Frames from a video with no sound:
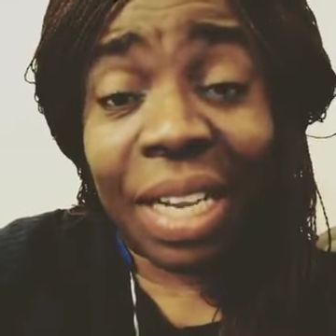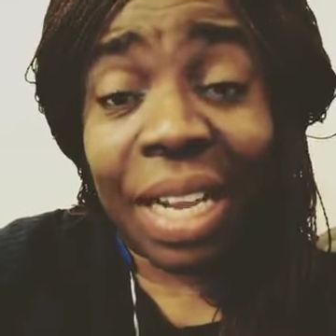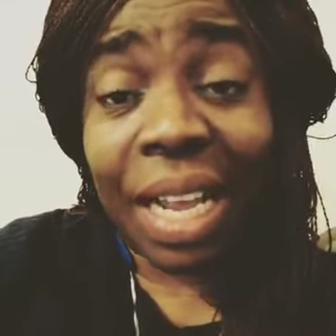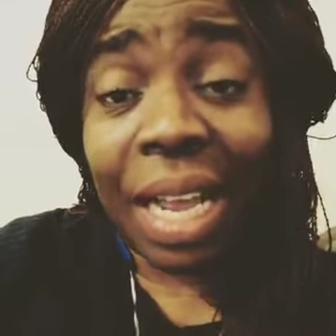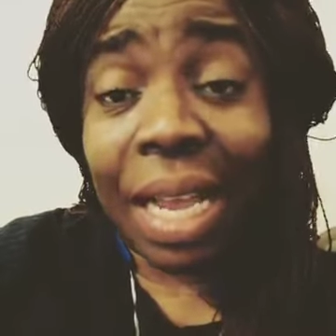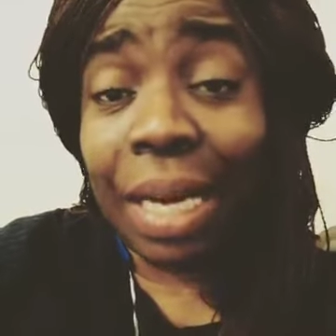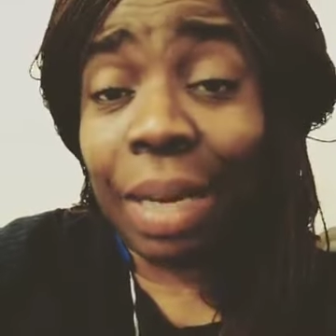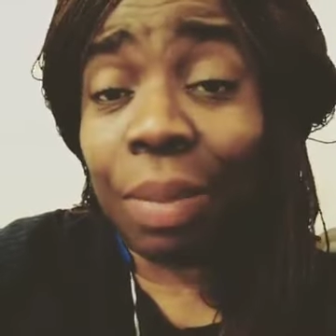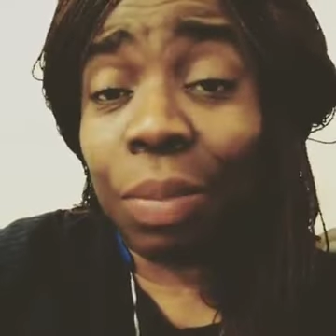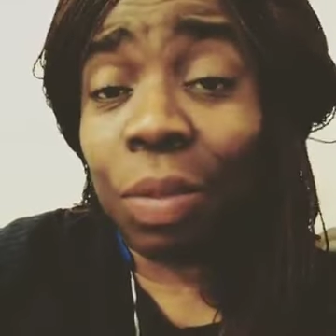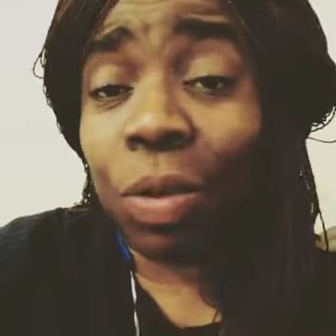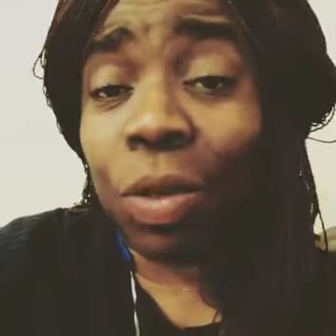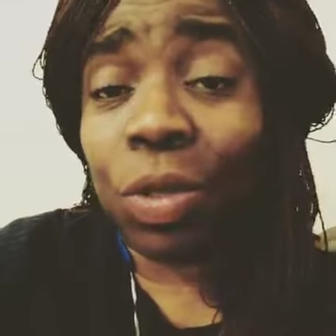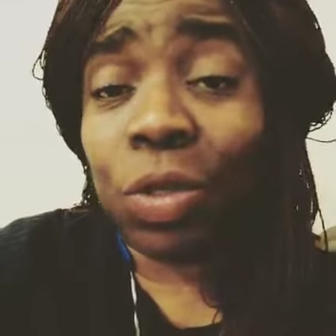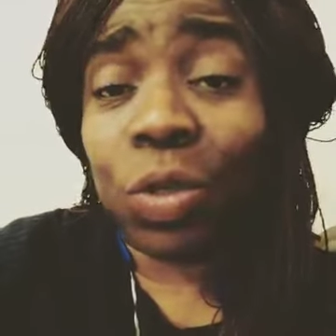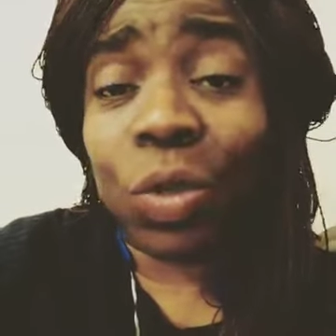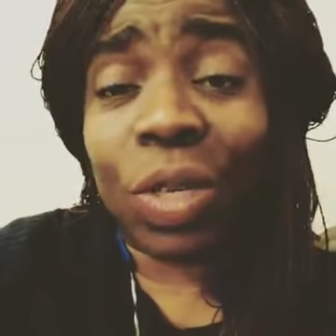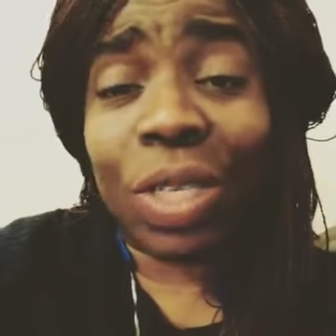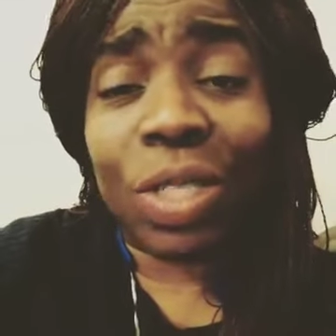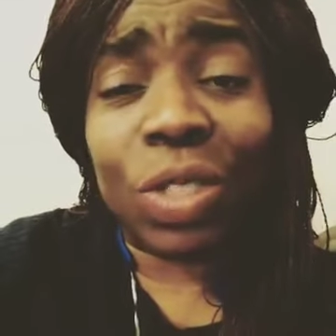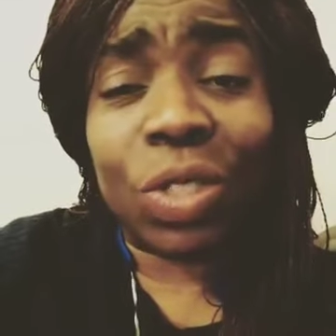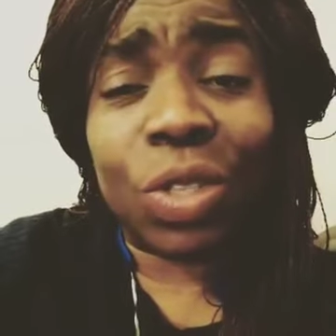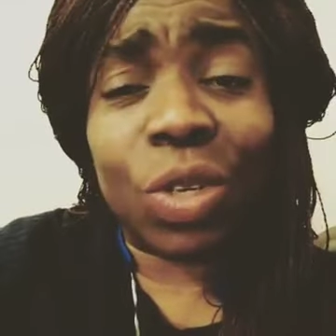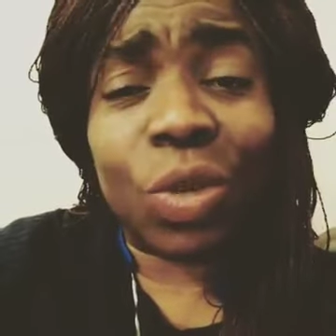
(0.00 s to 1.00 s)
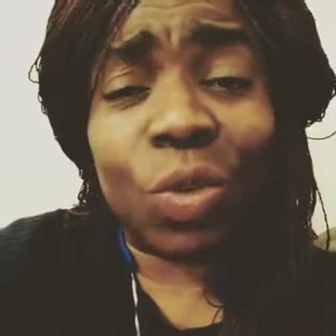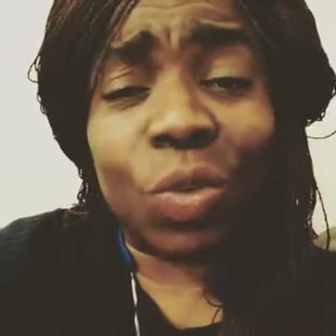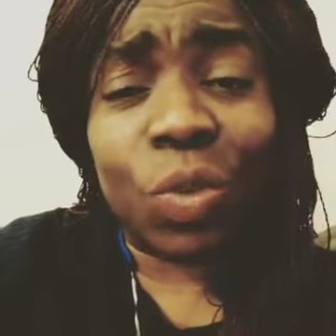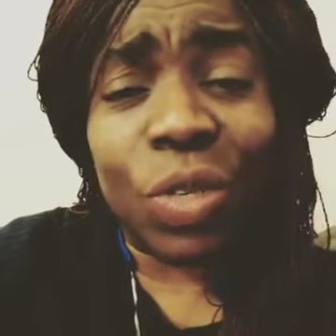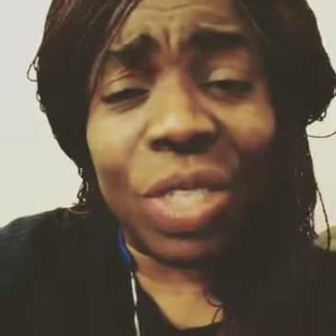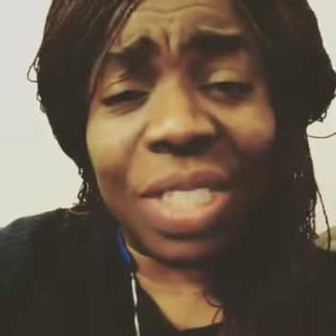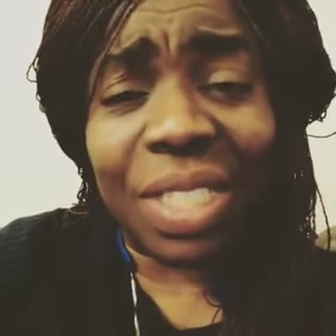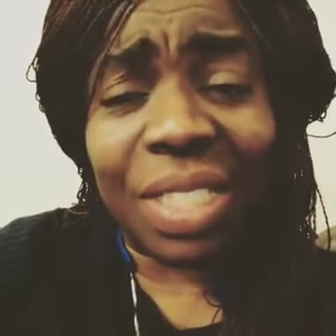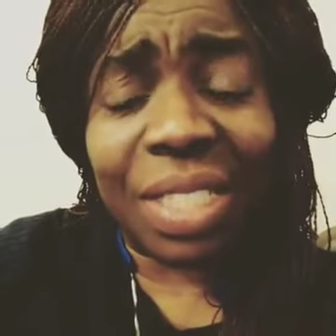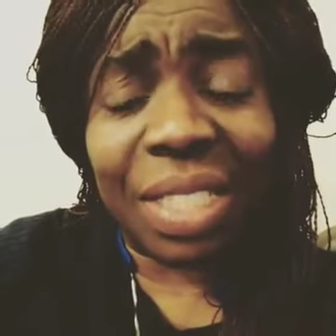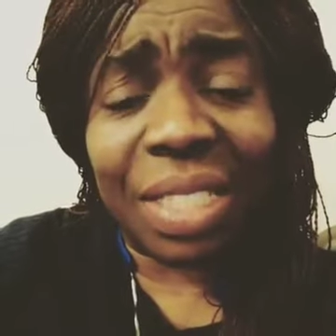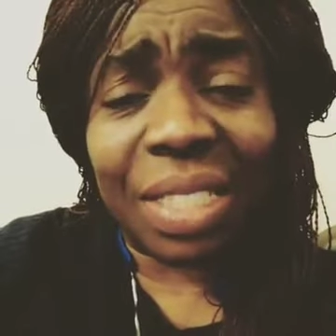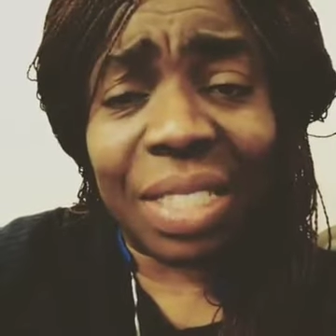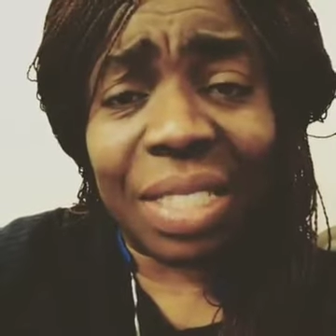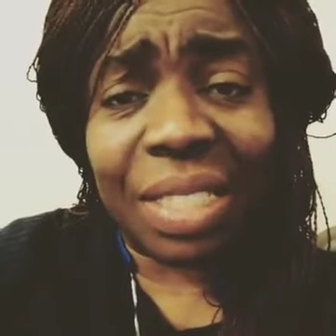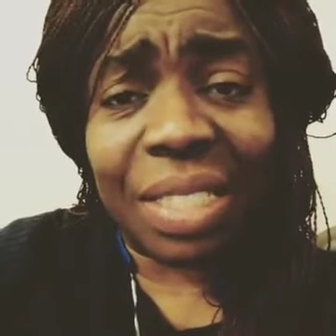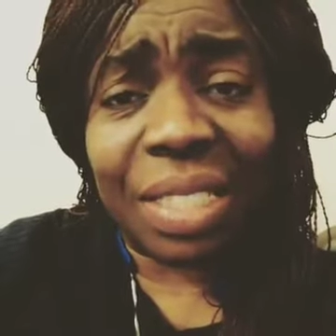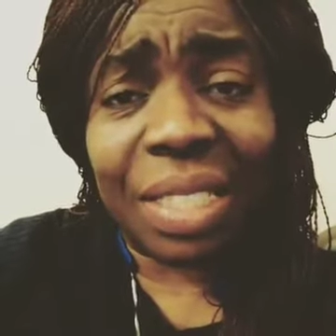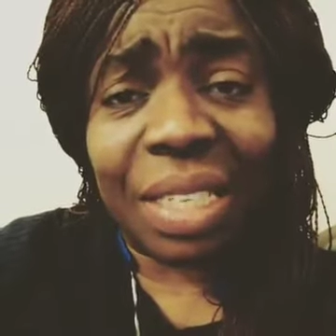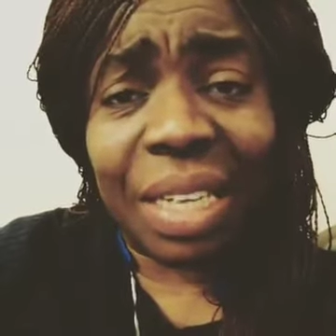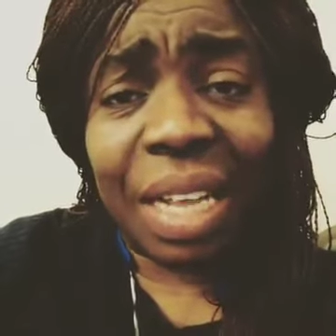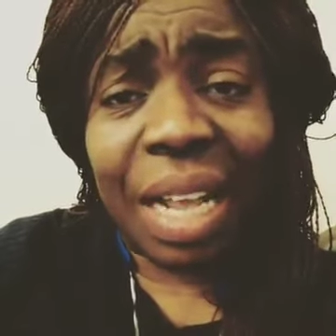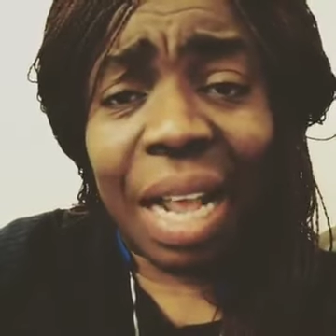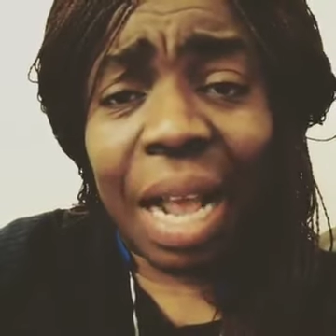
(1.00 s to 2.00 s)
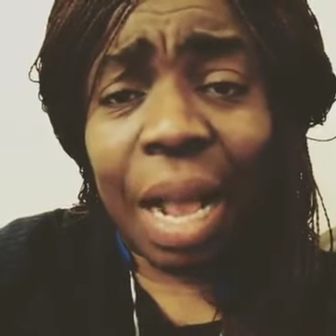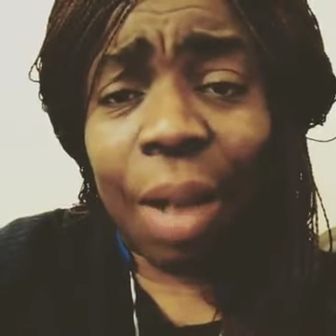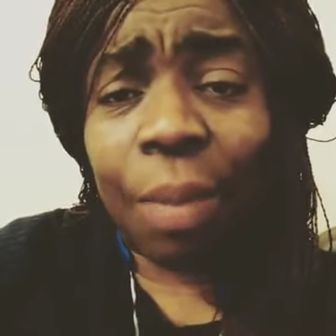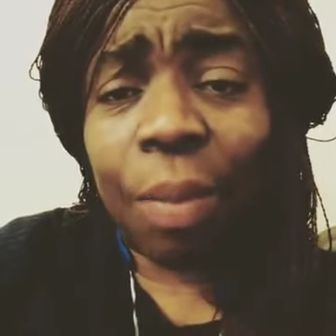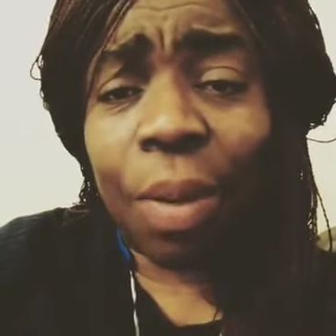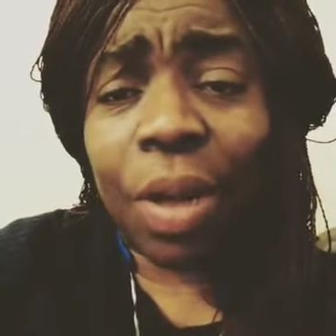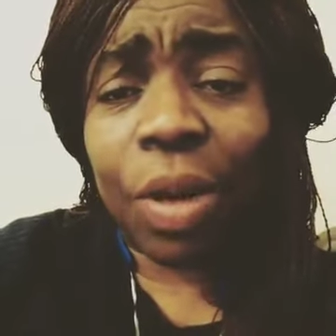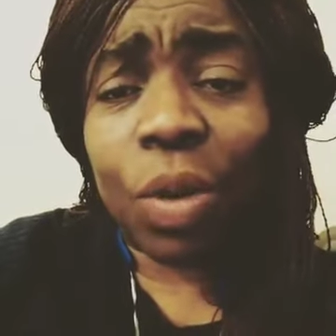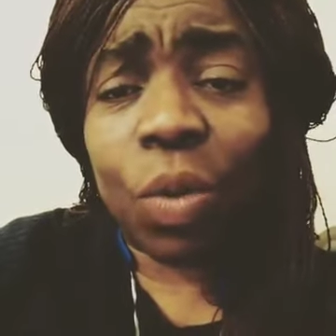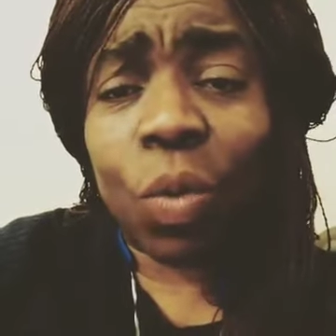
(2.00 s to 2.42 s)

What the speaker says: and I'm going to enjoy reading it about